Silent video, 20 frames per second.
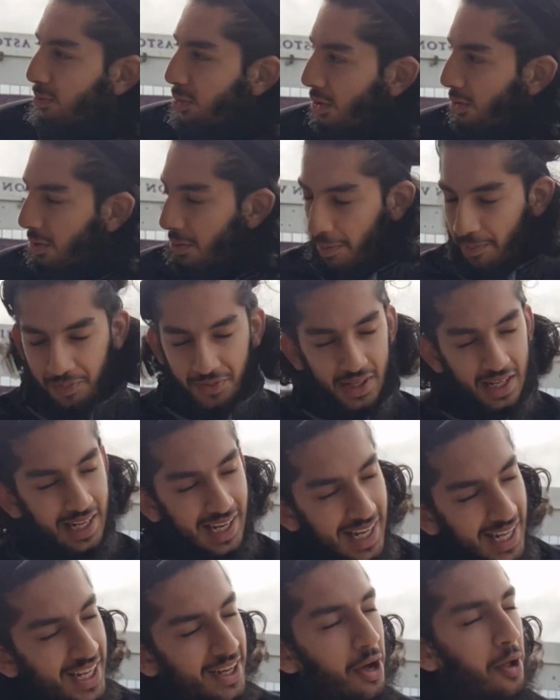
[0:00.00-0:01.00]
bro.
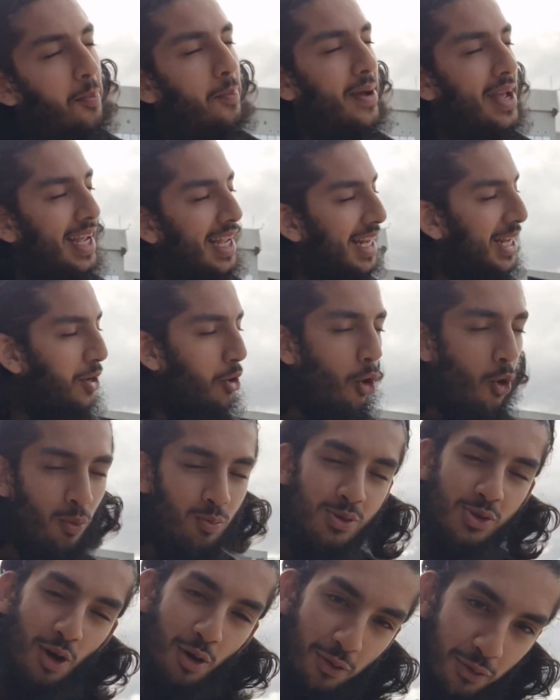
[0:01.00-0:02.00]
Leon Bailey
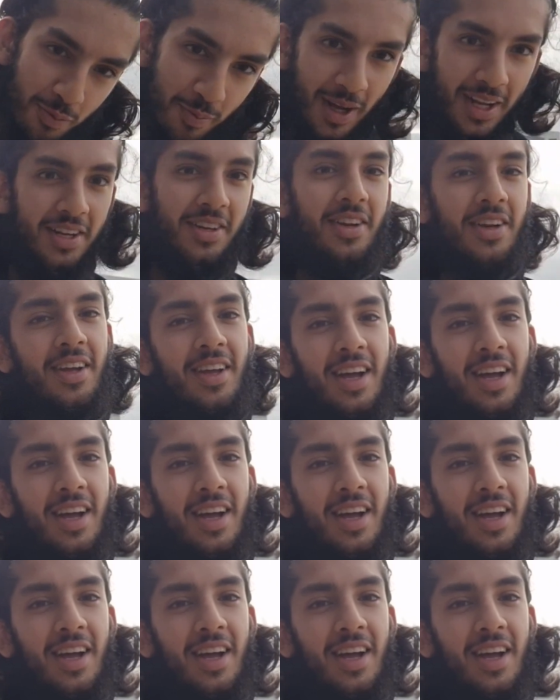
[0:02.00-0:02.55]
comes off, man.